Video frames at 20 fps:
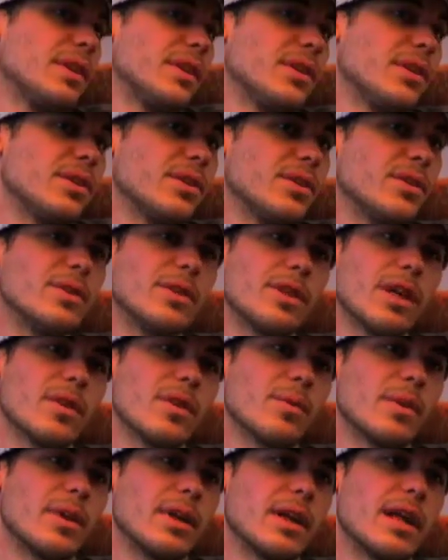you know, and do another
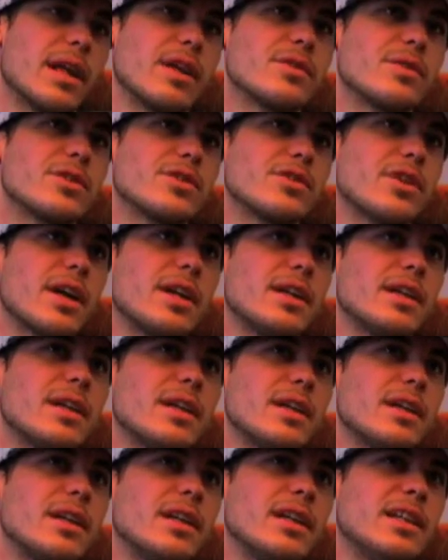one. And I never tried
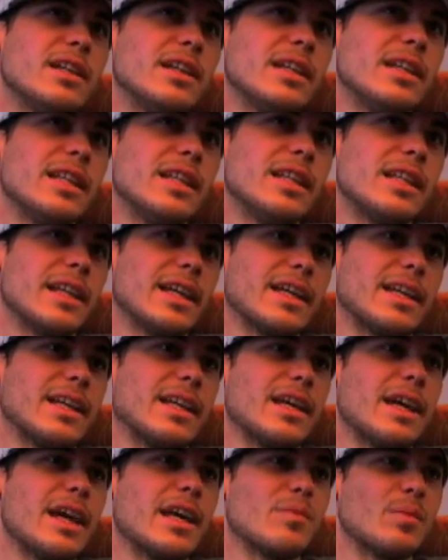to like
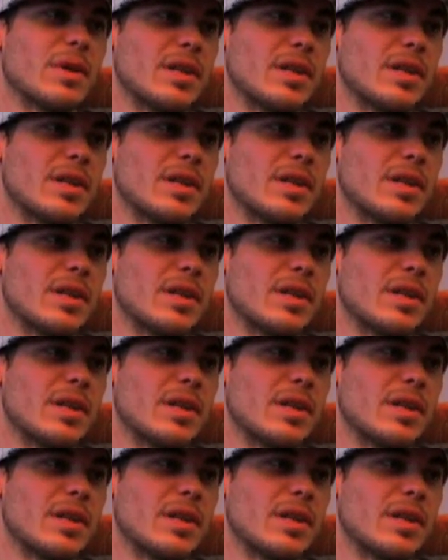get ahead of